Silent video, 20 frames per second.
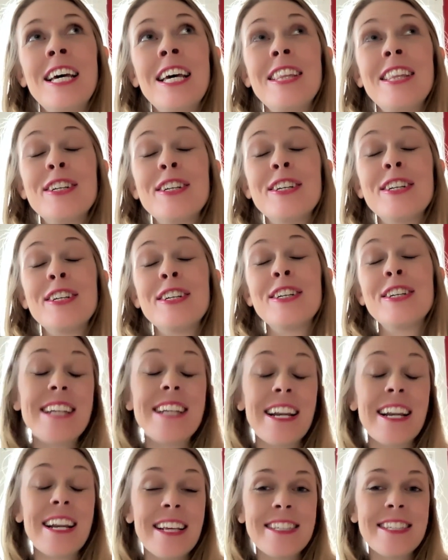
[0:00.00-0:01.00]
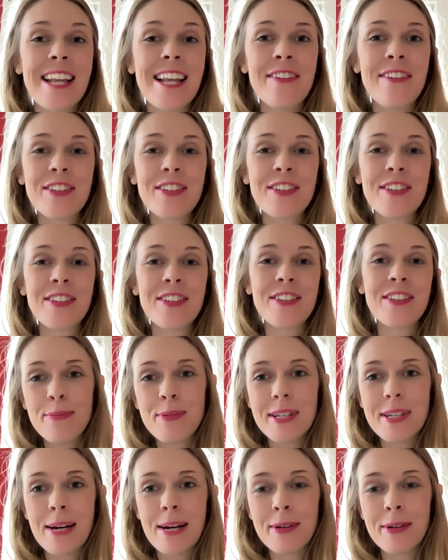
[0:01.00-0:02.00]
there's been studies that after sleep,
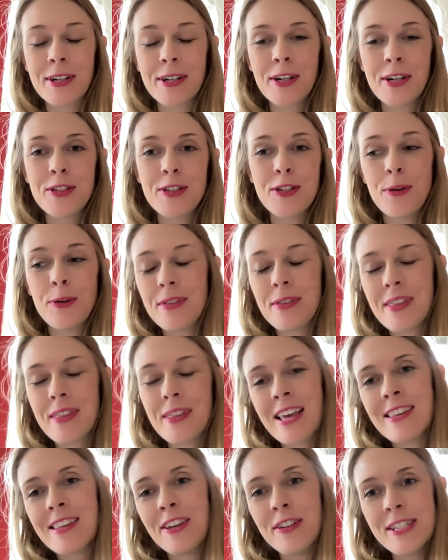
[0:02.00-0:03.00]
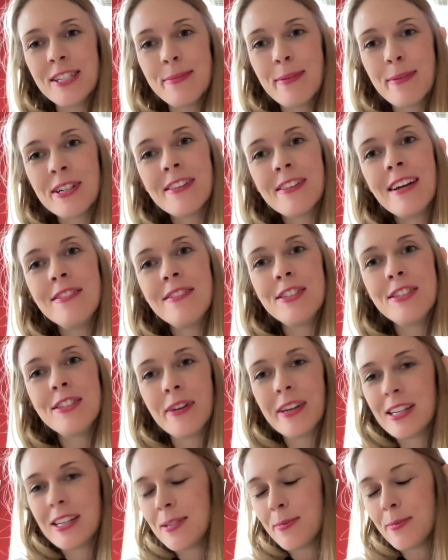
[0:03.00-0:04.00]
the number 2 thing that you'll spend your life
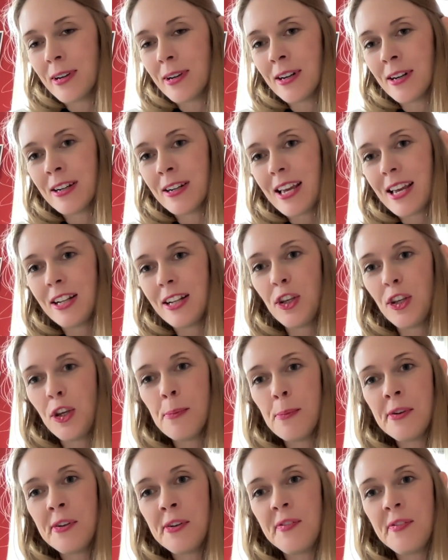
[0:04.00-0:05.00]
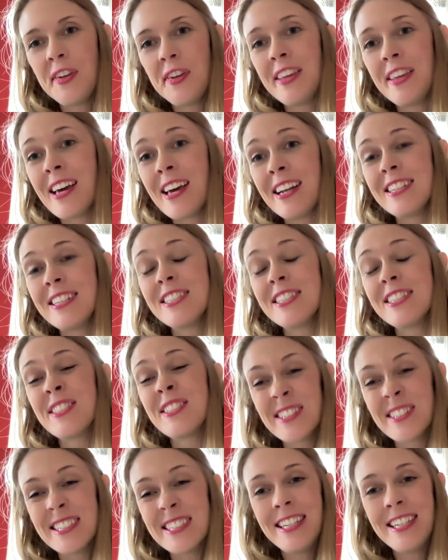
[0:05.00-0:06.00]
doing is work. And cumulatively, that is
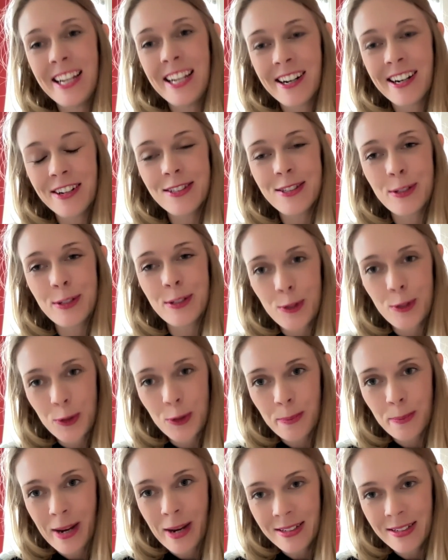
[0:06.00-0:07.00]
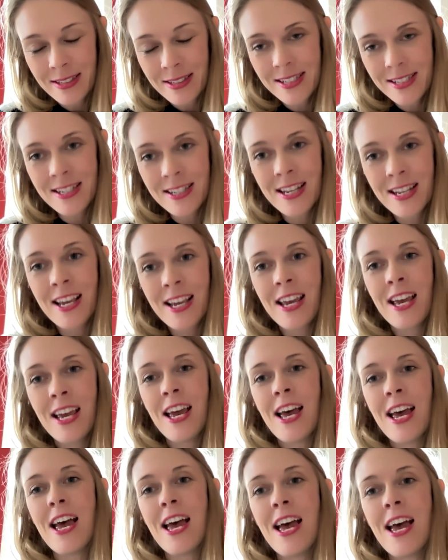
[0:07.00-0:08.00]
13 years and 2 months.
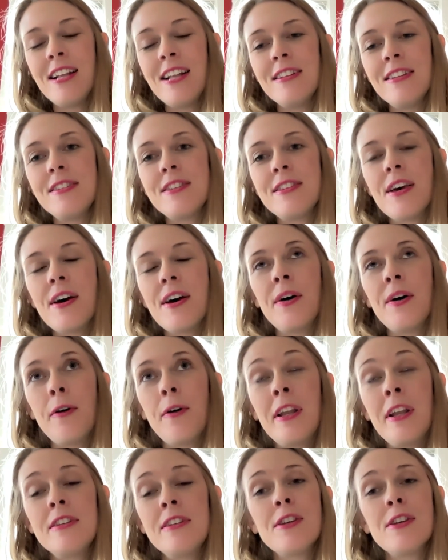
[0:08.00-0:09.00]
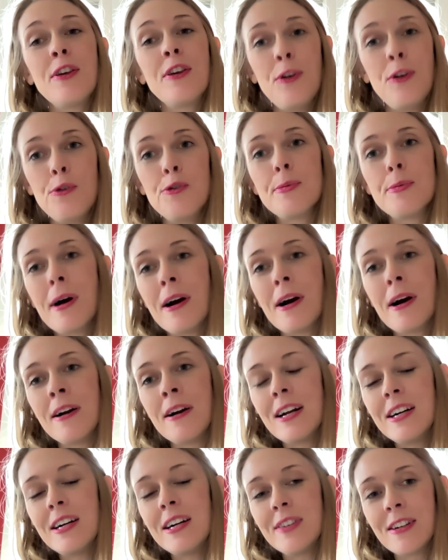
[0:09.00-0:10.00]
And so it is a huge part
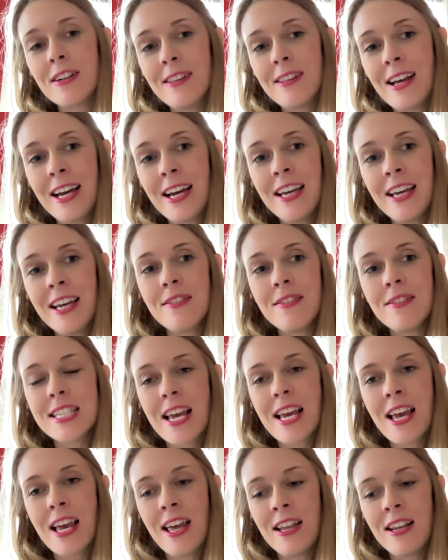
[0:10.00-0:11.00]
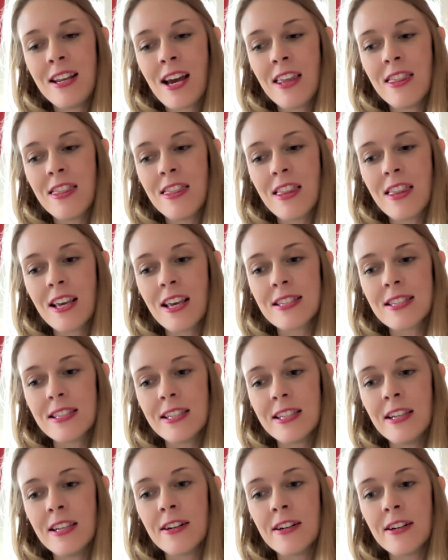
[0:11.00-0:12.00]
of our lives. And I think as
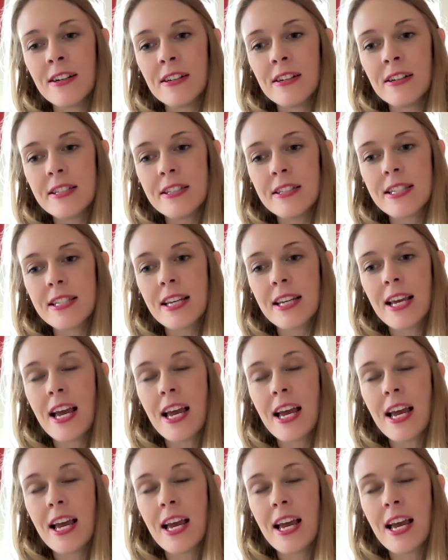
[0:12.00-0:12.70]
leaders,